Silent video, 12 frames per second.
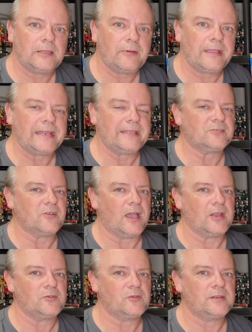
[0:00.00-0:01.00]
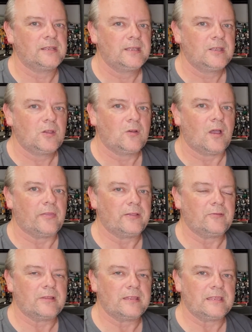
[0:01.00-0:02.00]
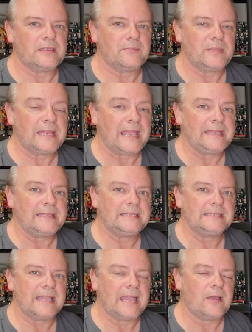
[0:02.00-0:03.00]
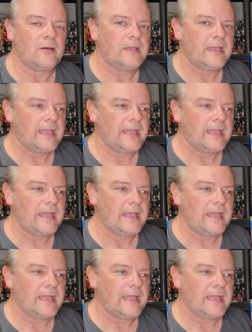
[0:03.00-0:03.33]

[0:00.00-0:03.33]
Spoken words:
we're getting to 100. I think we're in the mid 80s now.